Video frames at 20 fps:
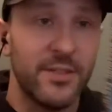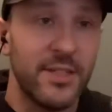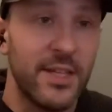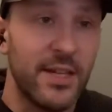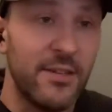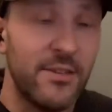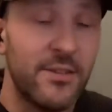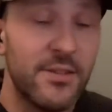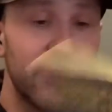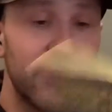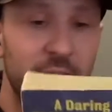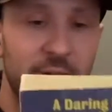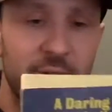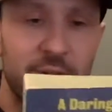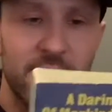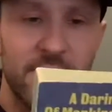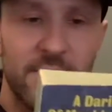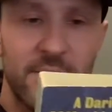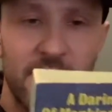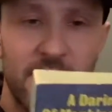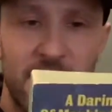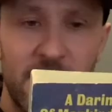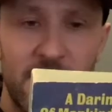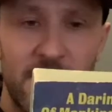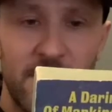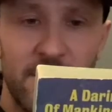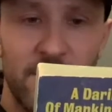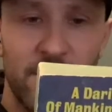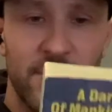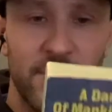End. So,
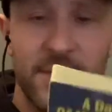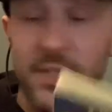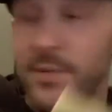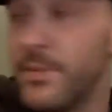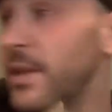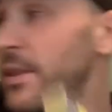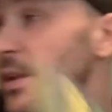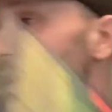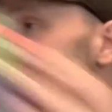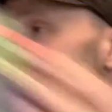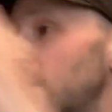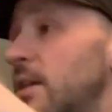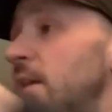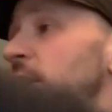we'll see about that.